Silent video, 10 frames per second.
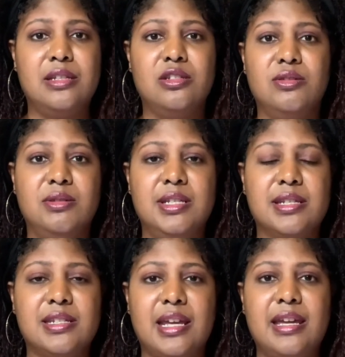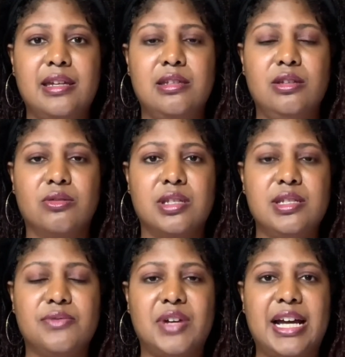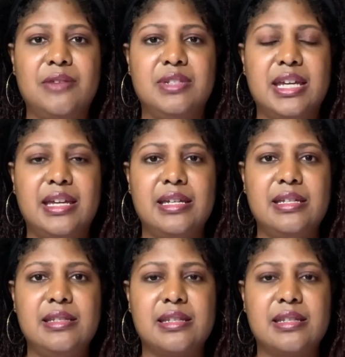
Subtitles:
Do you need to take, these 5 days?